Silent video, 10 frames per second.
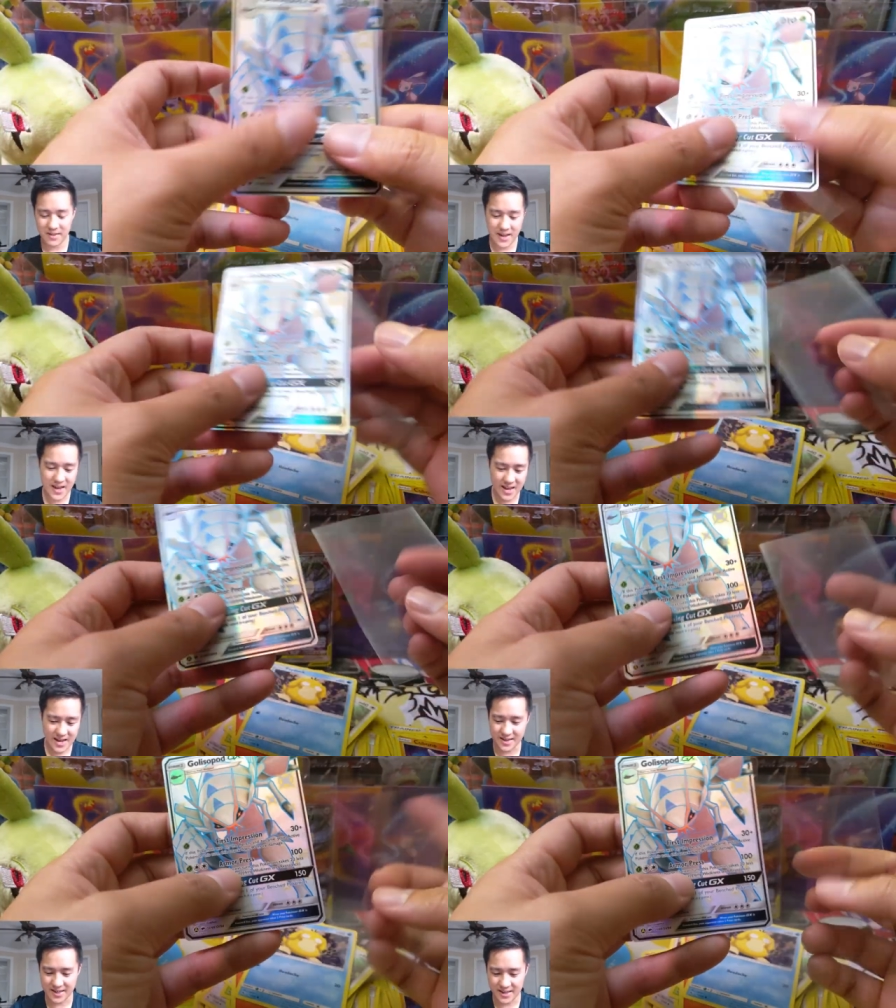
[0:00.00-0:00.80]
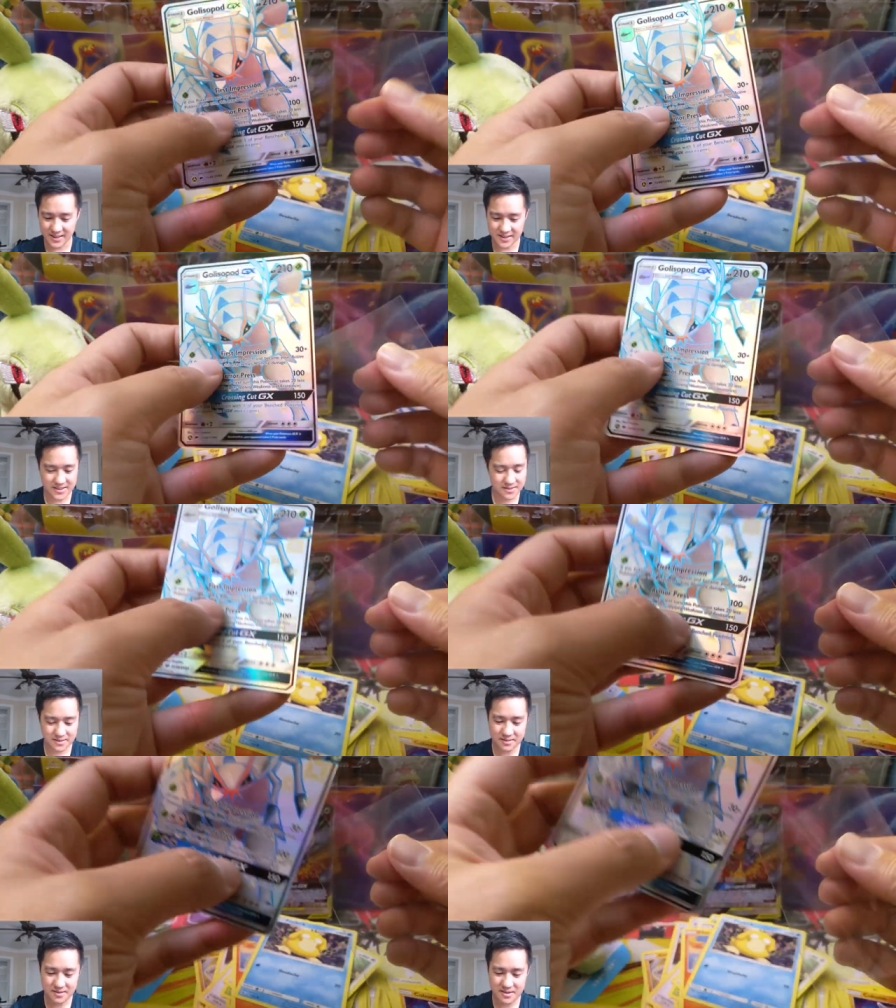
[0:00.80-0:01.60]
And
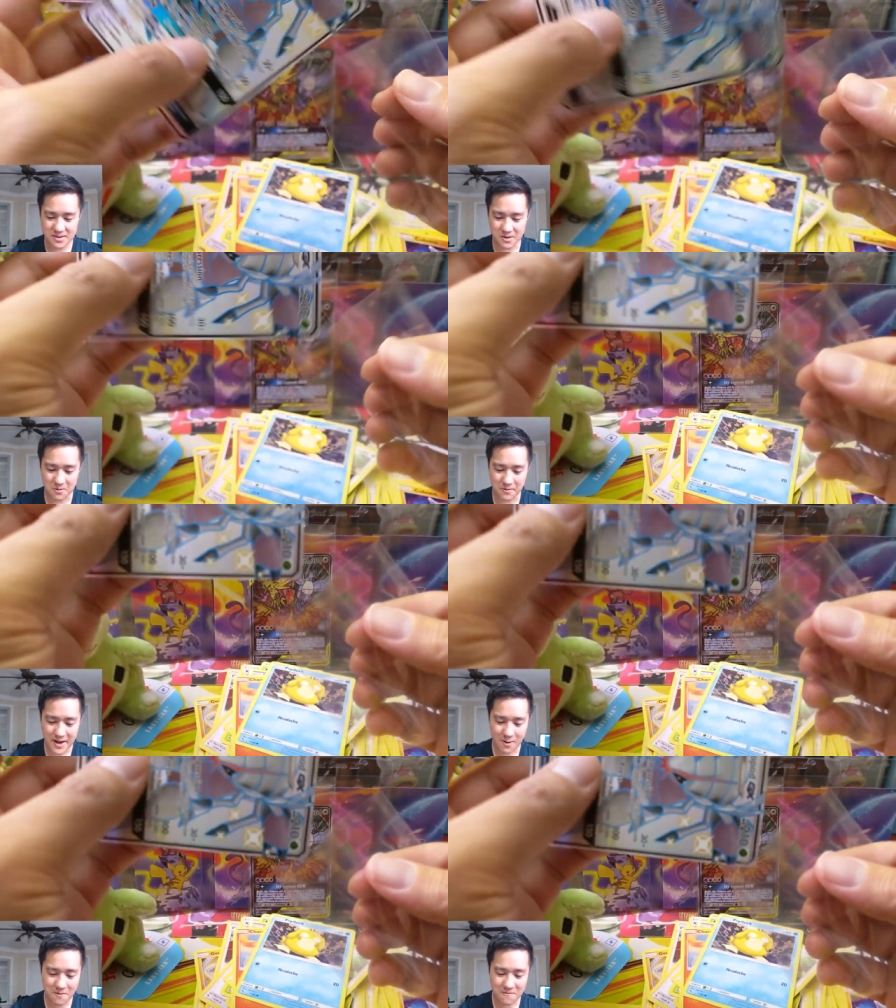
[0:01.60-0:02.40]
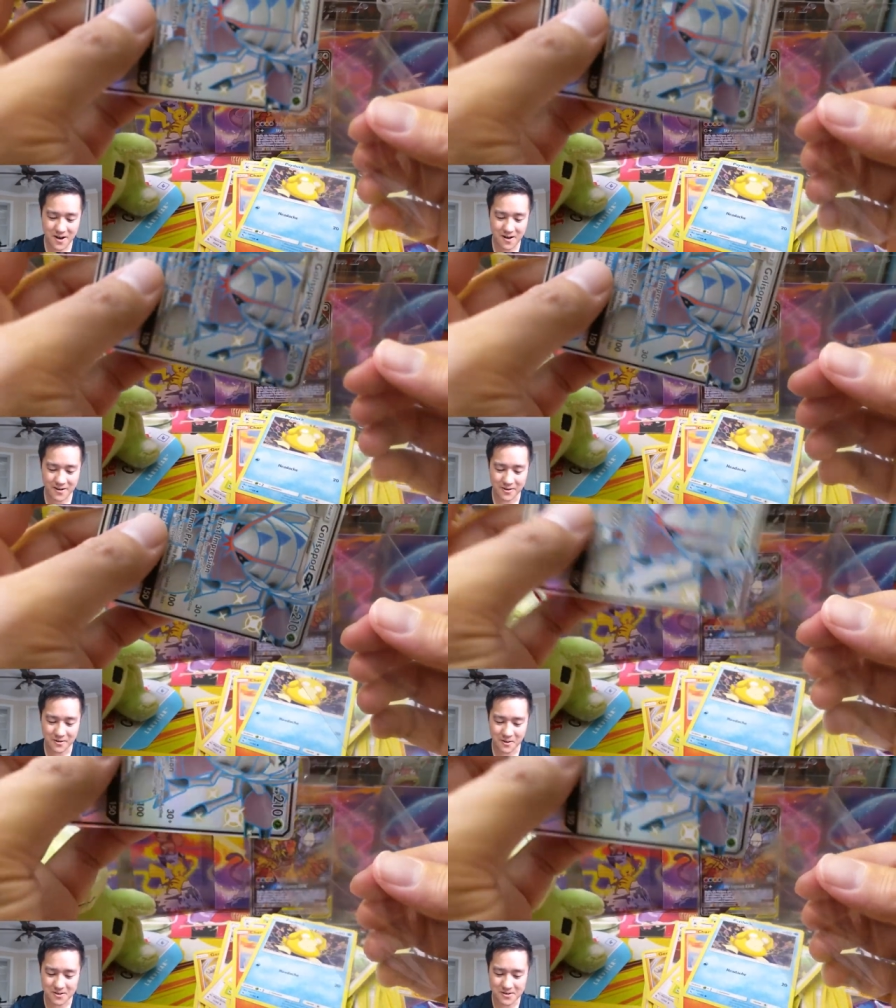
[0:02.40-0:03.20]
so now we're firing on
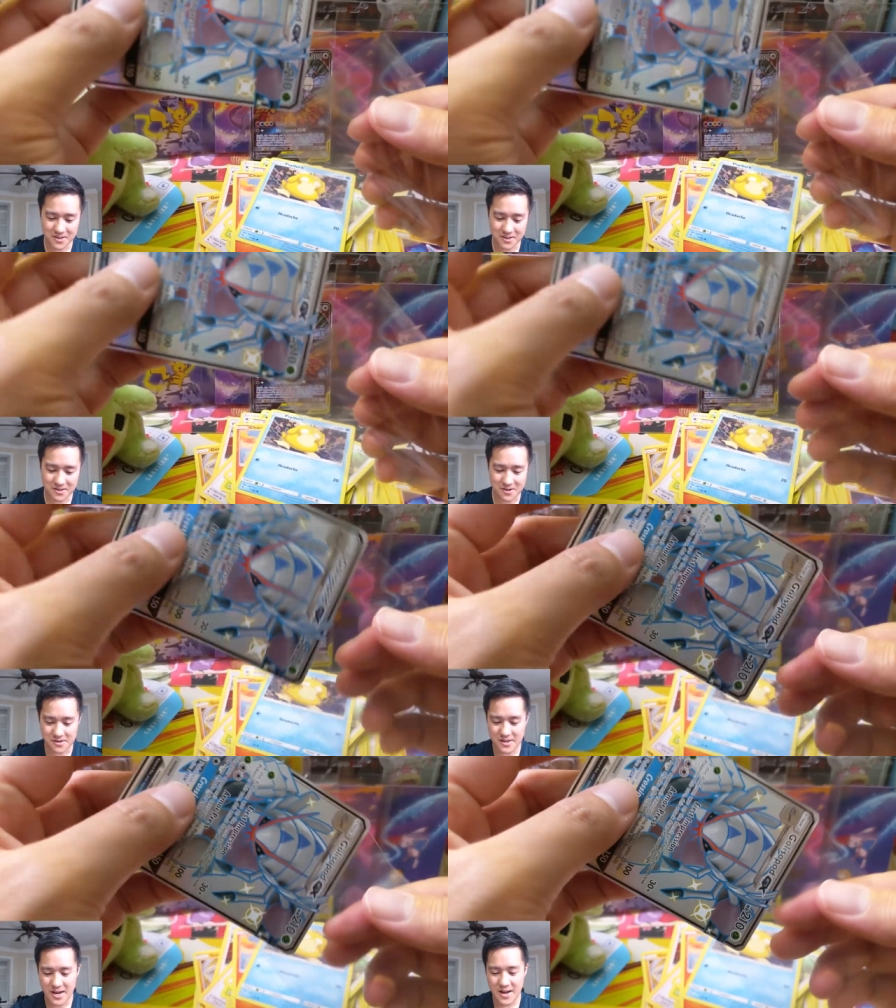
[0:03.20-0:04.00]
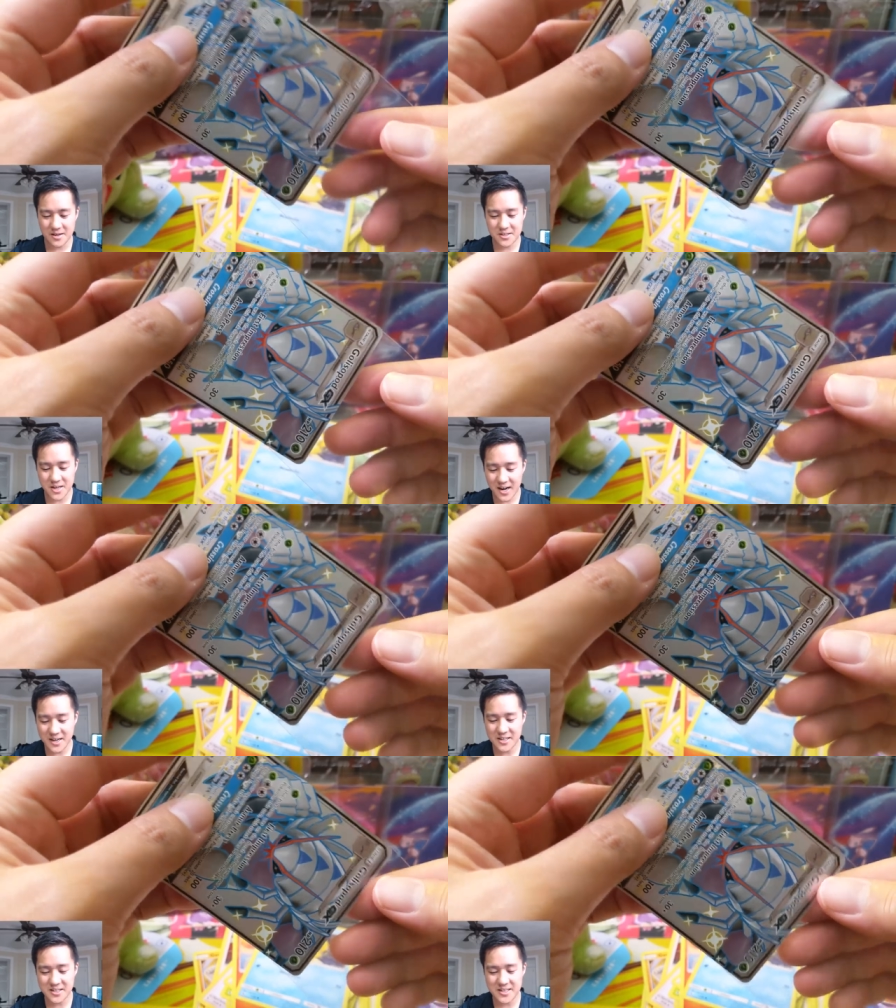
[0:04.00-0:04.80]
all cylinders.
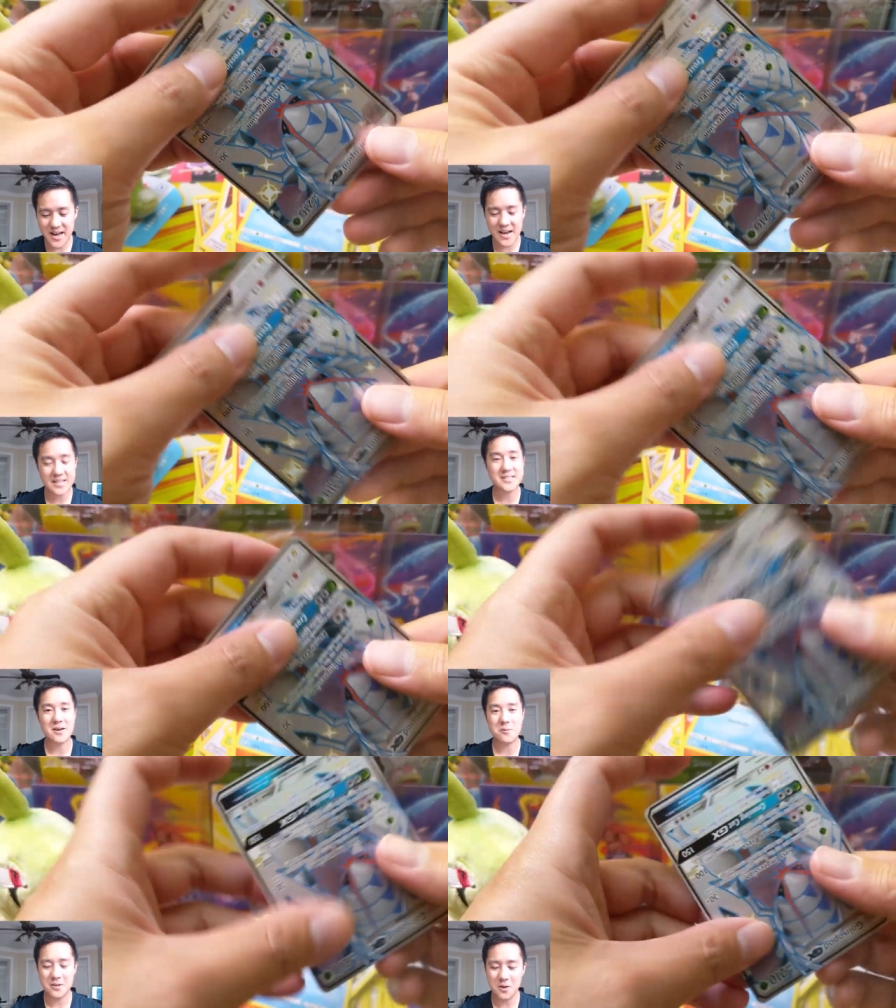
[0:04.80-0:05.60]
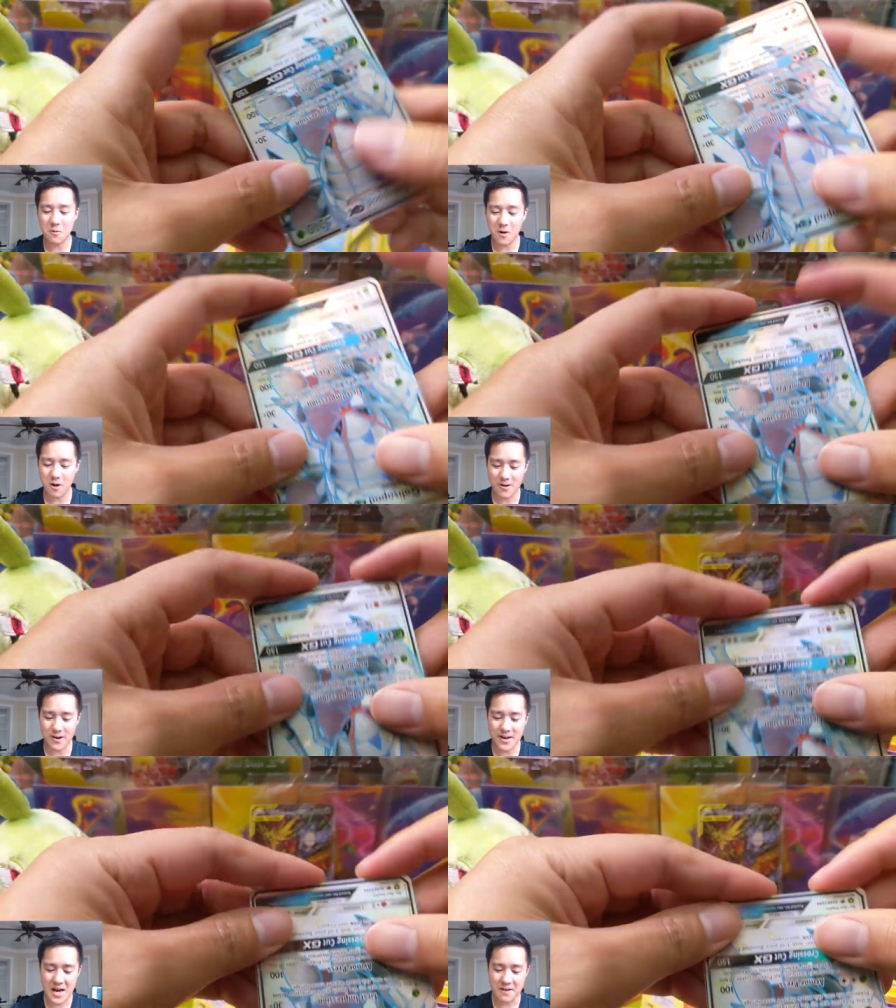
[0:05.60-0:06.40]
Shiny GX that we don't
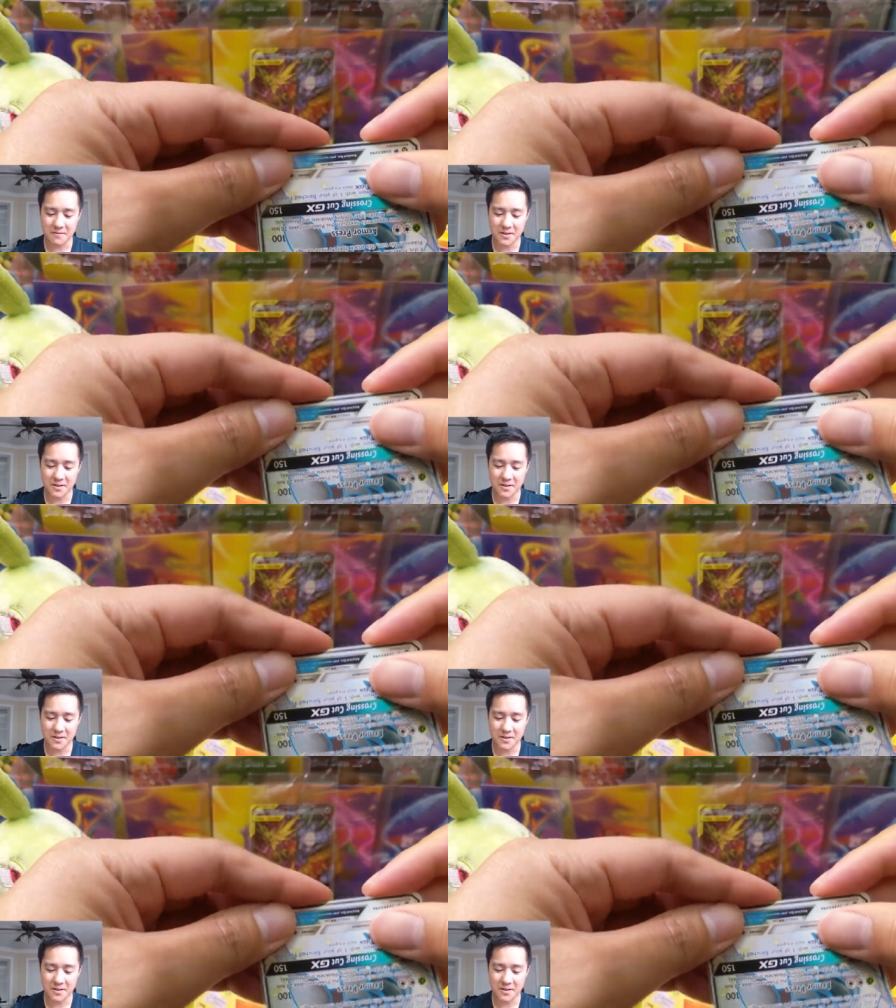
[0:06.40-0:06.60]
already have,